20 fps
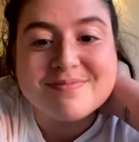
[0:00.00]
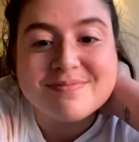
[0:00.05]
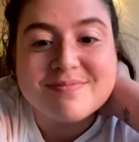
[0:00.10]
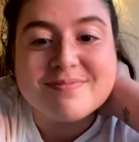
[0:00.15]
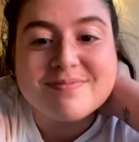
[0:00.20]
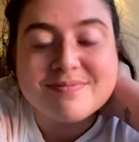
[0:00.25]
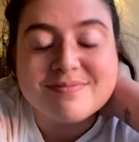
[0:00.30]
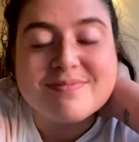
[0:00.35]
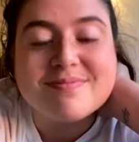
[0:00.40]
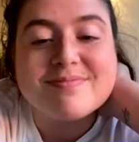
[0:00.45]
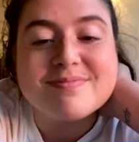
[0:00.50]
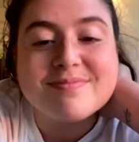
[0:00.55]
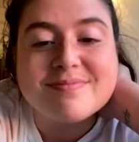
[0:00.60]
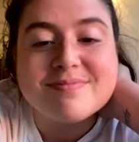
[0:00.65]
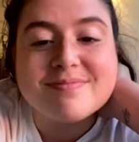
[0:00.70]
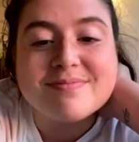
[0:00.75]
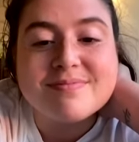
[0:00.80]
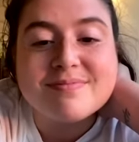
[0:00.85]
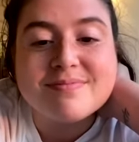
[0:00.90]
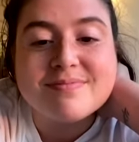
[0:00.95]

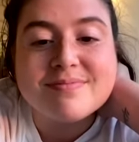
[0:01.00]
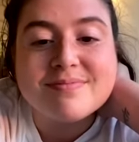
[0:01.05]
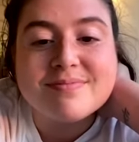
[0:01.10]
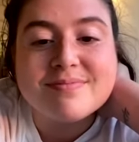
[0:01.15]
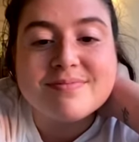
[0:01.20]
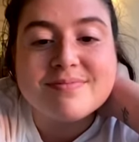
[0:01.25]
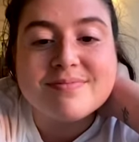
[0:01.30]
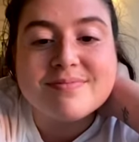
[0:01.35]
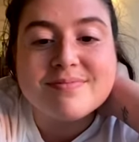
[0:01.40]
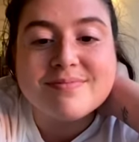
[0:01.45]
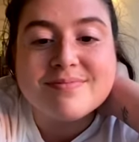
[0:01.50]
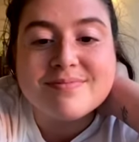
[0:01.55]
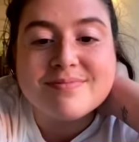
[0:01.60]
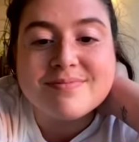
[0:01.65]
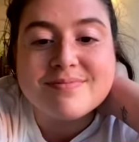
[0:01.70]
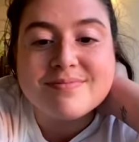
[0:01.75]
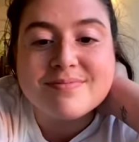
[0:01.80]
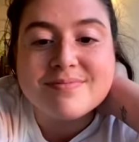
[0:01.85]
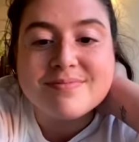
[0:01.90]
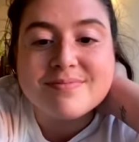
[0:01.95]

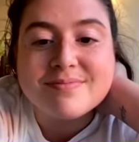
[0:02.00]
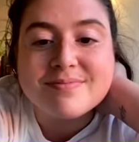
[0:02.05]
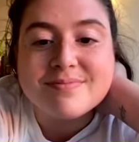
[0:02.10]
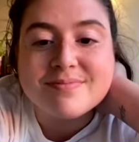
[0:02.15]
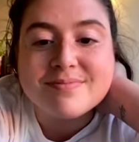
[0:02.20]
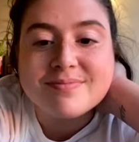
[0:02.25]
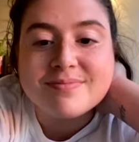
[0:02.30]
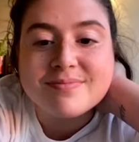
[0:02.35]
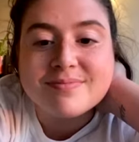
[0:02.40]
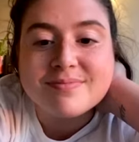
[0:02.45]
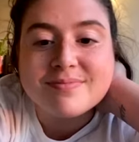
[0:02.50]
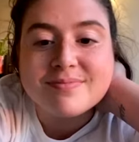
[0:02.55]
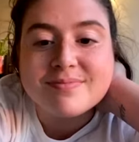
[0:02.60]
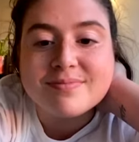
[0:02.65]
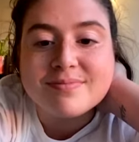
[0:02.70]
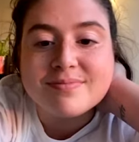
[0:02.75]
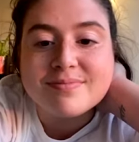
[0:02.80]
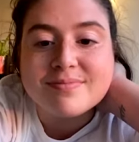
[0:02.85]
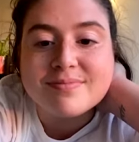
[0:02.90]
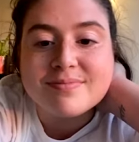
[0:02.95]

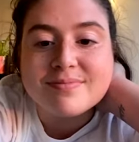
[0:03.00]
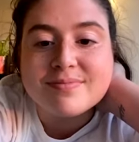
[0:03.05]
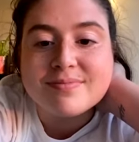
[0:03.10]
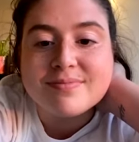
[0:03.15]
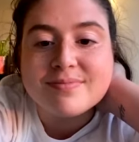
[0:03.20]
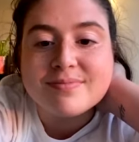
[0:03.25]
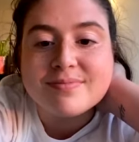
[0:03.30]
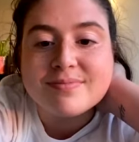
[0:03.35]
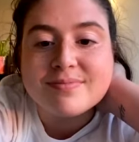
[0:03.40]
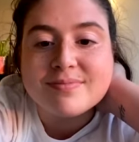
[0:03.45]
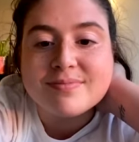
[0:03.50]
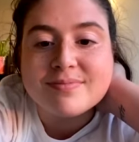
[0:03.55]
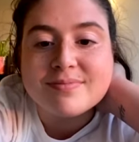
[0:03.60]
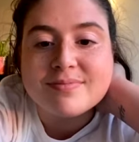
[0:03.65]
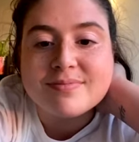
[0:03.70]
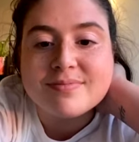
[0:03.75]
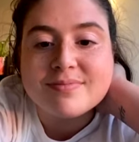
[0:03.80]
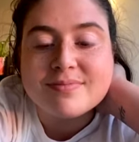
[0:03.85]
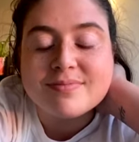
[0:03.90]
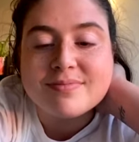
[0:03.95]

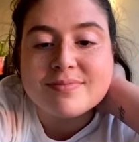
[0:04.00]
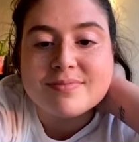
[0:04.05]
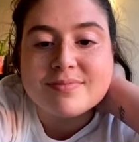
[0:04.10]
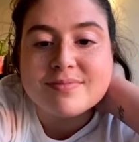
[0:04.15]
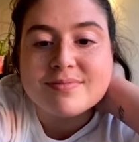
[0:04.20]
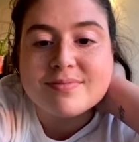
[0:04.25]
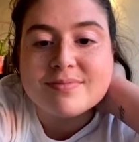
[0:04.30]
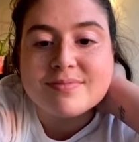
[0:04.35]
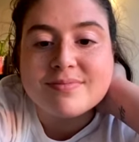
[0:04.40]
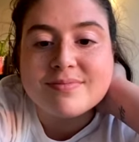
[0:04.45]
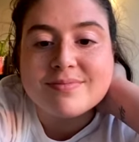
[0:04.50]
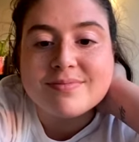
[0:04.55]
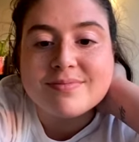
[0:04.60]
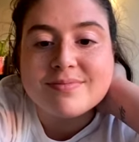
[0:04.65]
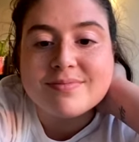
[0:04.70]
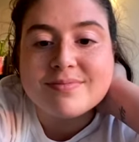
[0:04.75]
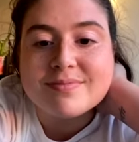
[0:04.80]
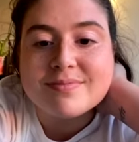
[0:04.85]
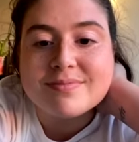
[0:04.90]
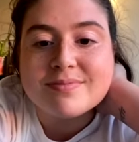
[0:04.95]

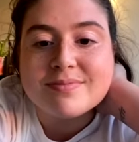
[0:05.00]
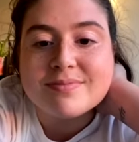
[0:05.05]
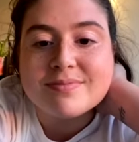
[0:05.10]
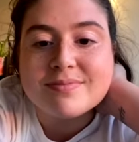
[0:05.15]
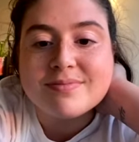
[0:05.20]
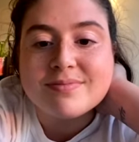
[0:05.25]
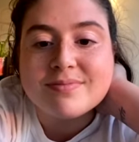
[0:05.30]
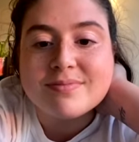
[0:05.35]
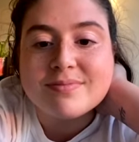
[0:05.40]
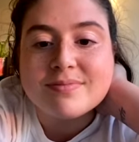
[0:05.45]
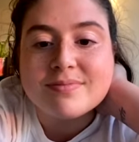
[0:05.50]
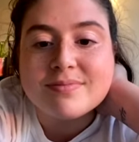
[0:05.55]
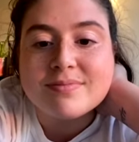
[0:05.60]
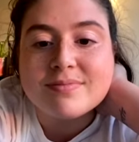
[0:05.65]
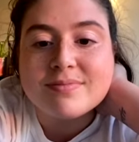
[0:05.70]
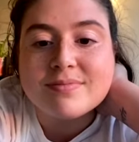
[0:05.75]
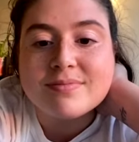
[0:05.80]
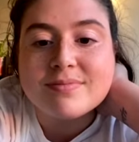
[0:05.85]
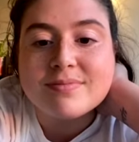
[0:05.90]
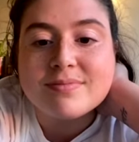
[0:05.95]

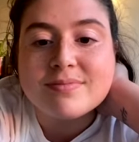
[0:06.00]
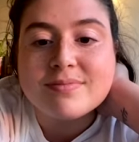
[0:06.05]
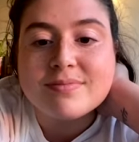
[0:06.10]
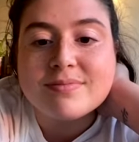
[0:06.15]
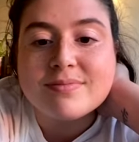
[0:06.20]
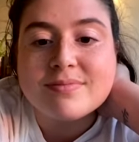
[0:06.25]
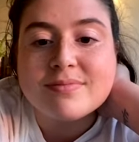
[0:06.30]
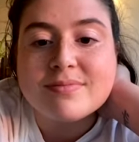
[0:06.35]
The person shown says nothing.